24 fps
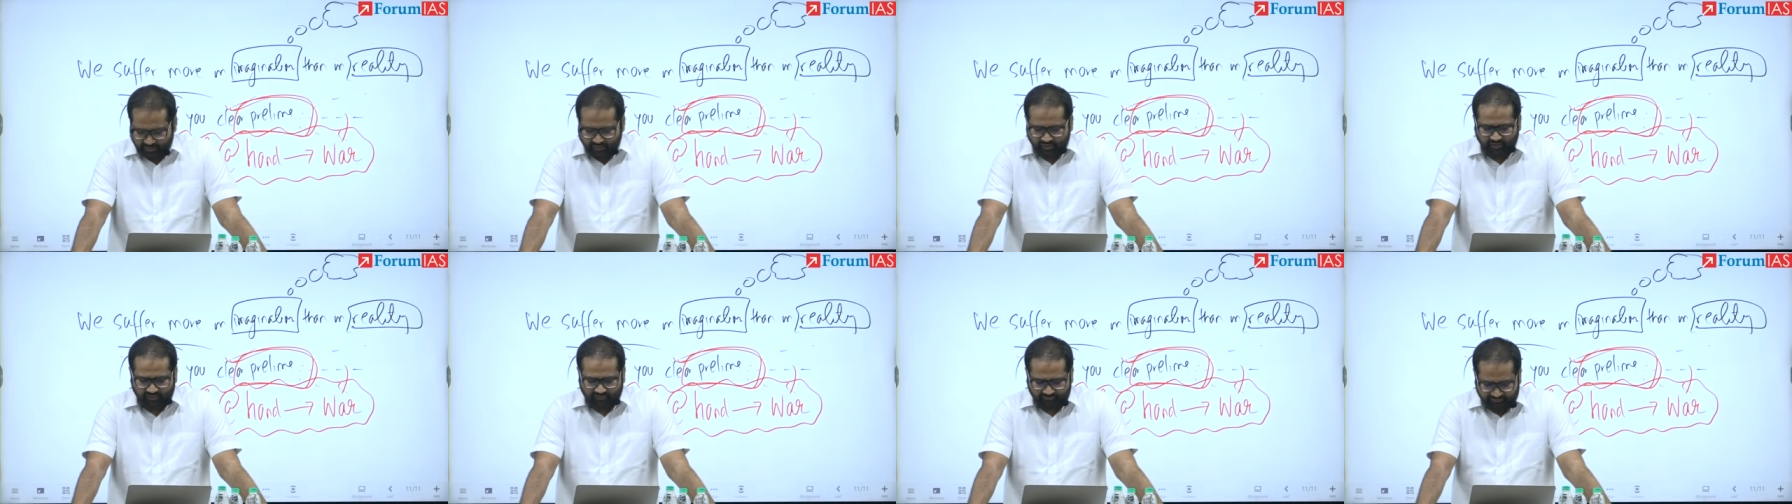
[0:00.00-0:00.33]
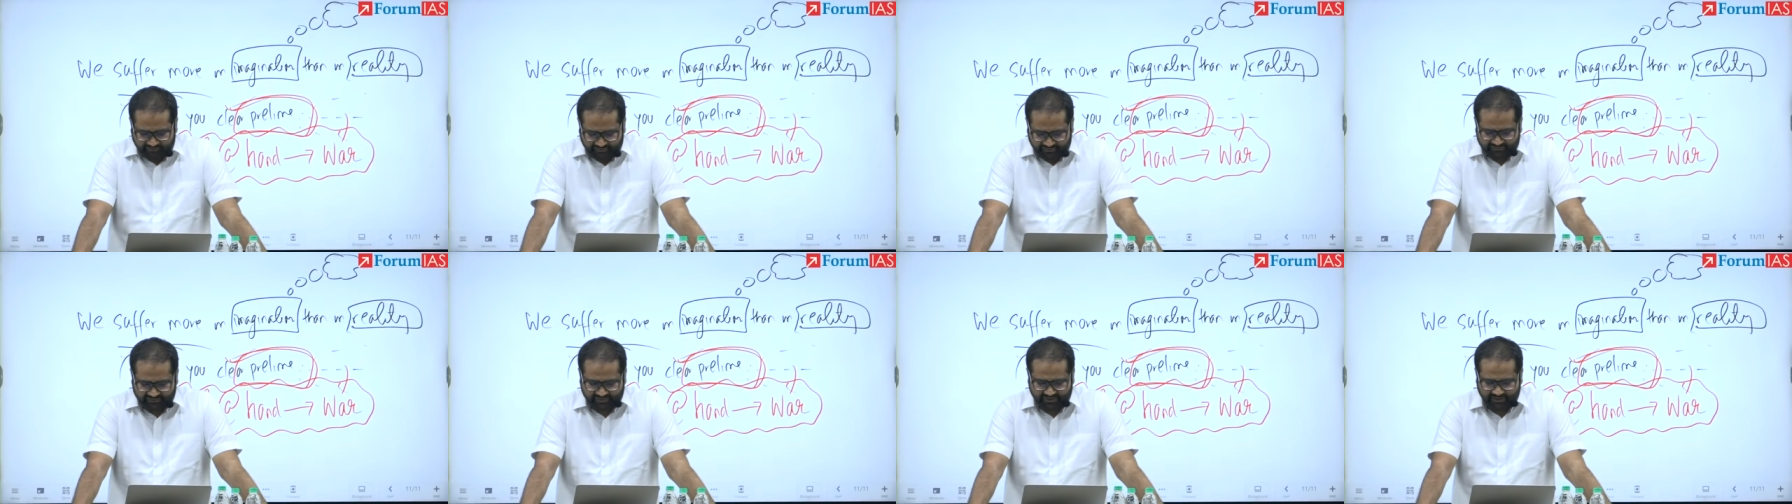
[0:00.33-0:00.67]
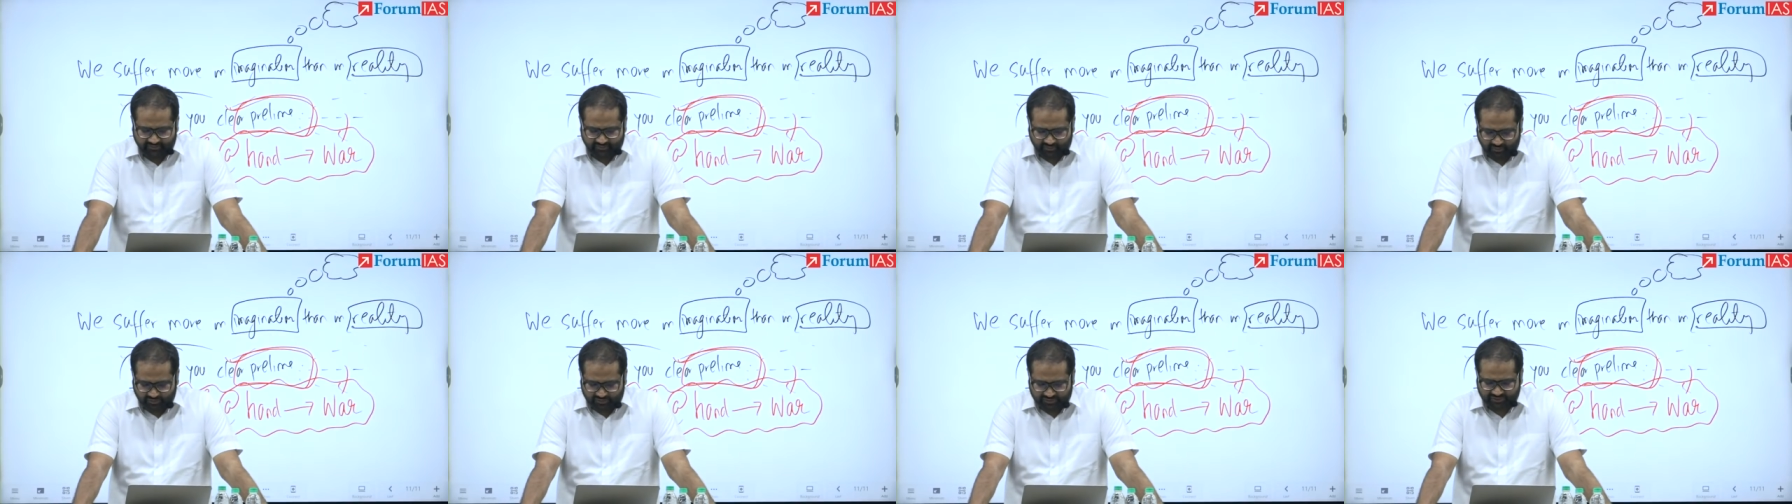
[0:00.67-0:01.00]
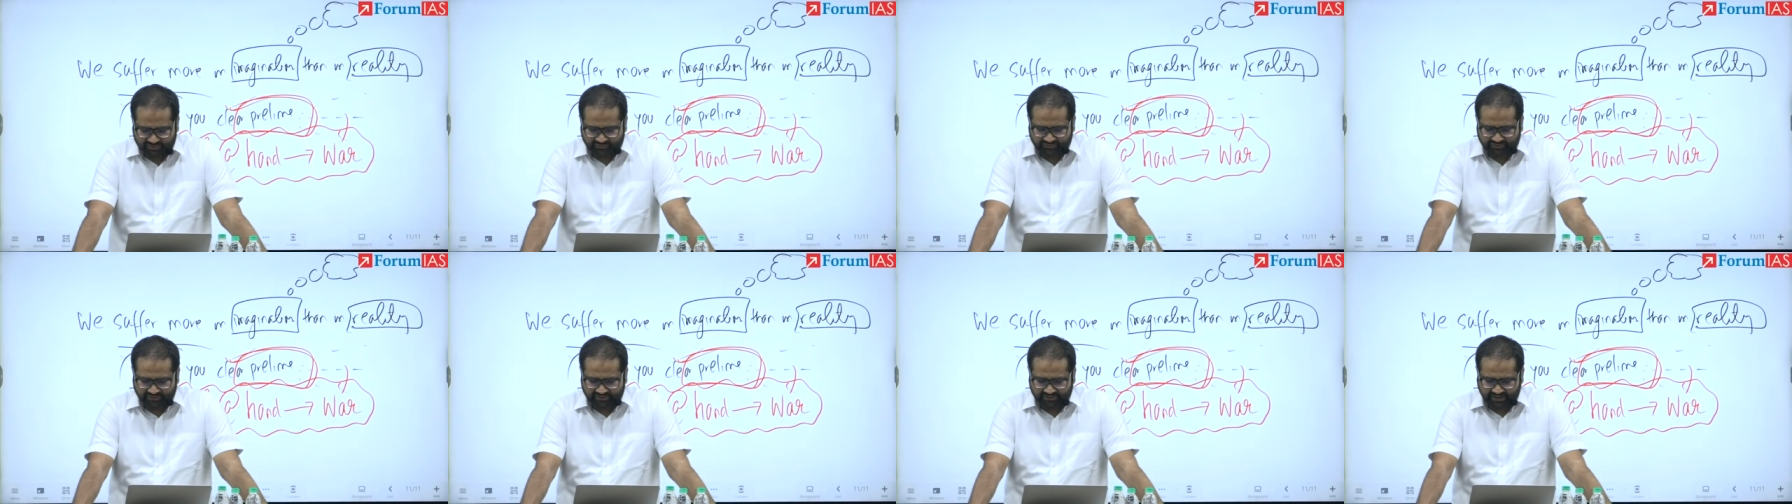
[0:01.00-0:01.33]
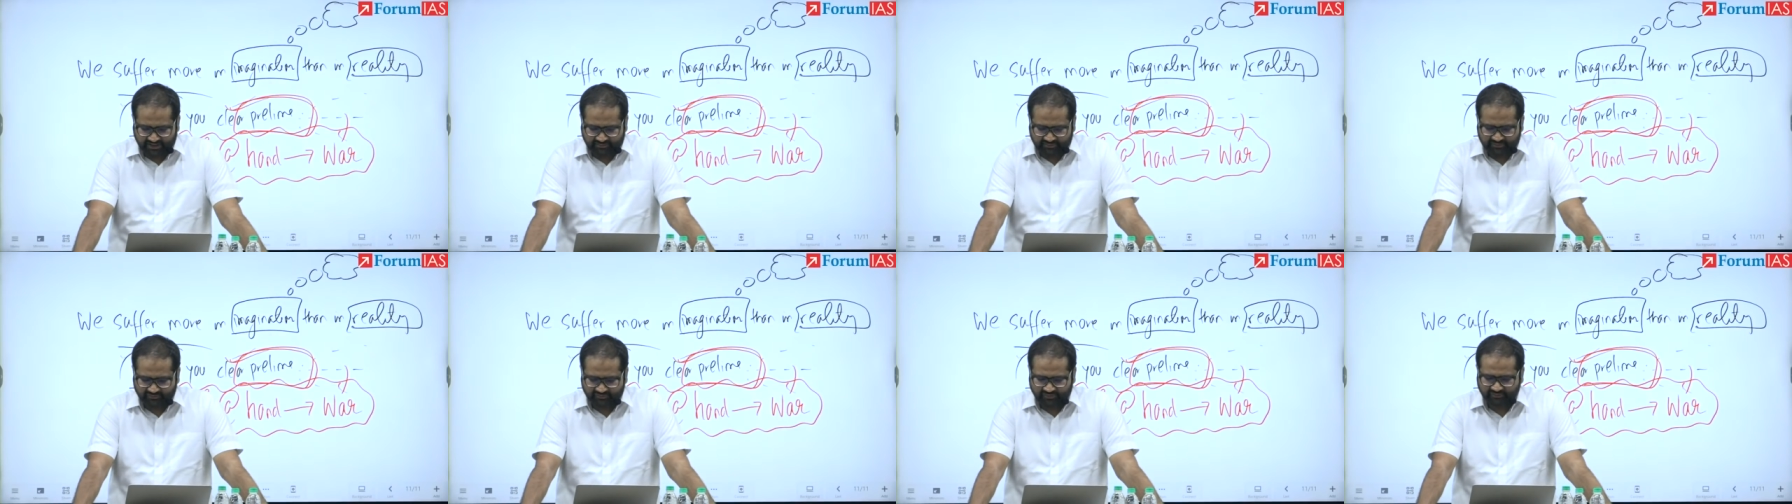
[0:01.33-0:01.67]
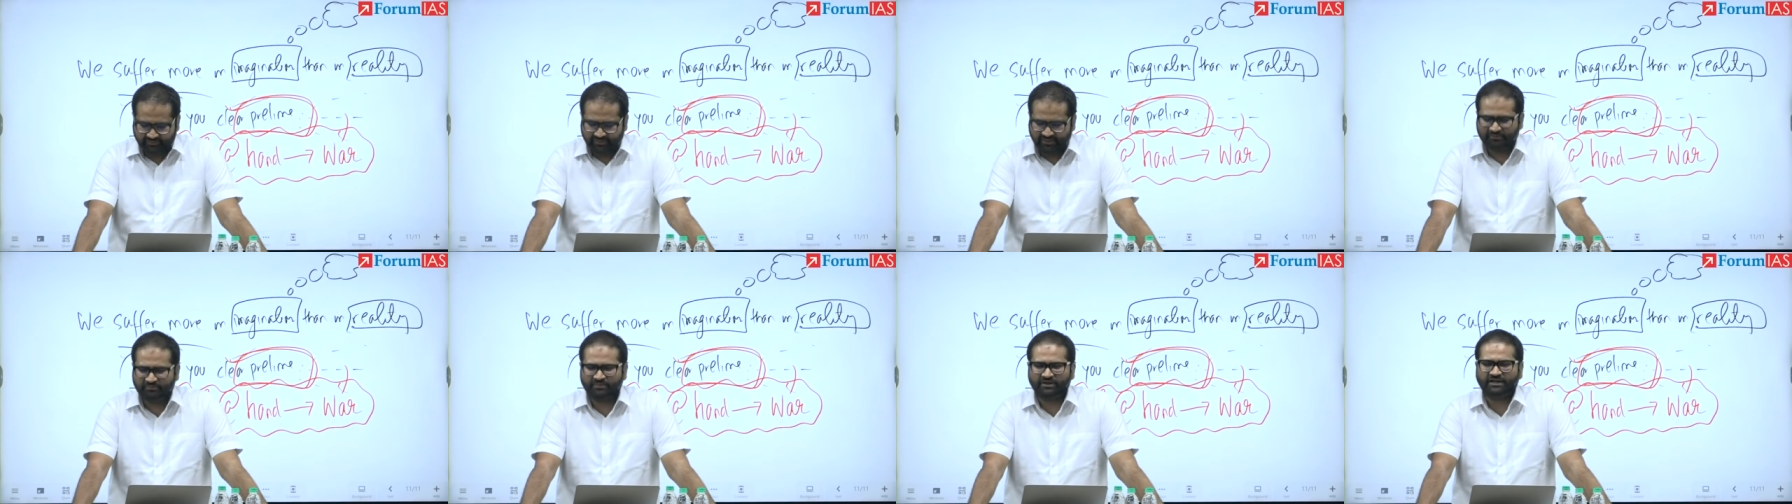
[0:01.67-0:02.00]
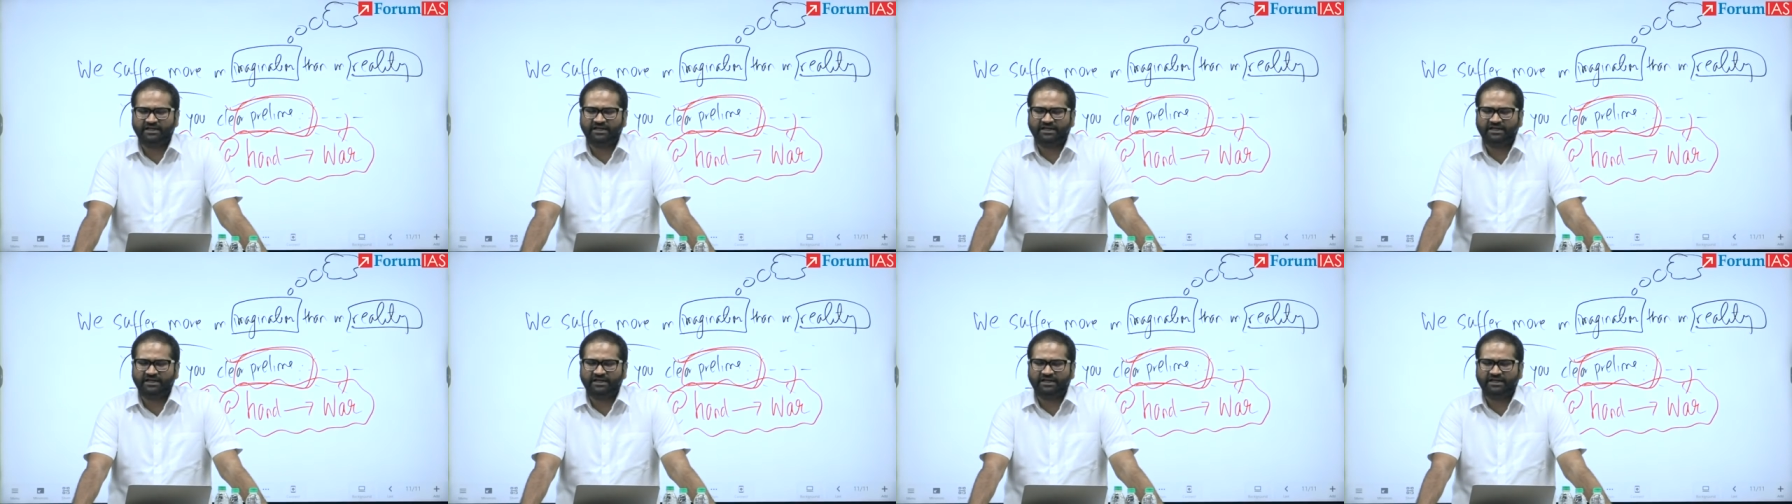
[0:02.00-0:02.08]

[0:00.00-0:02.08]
Obviously, most of the times when people